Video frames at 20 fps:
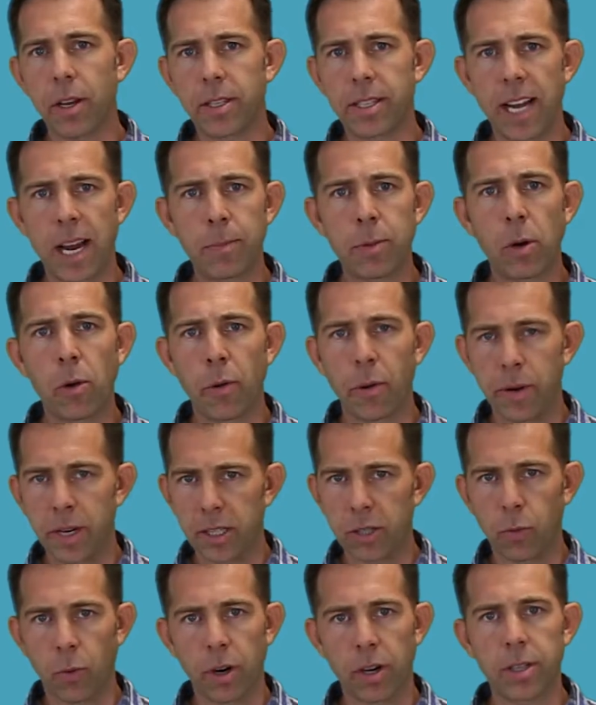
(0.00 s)
example where we
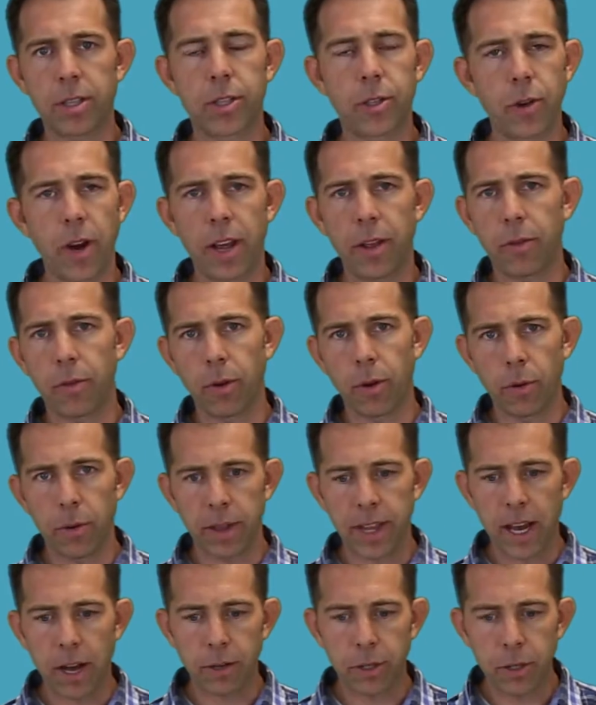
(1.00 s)
just work straight through
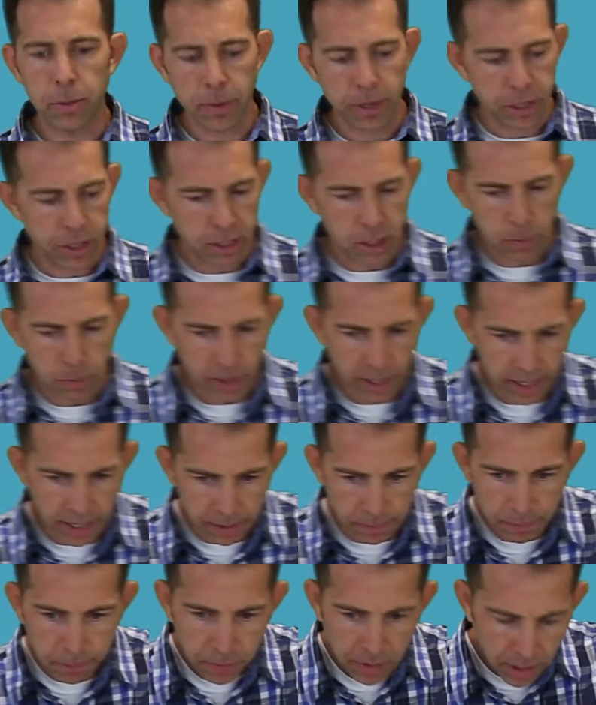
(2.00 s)
without too much explaining,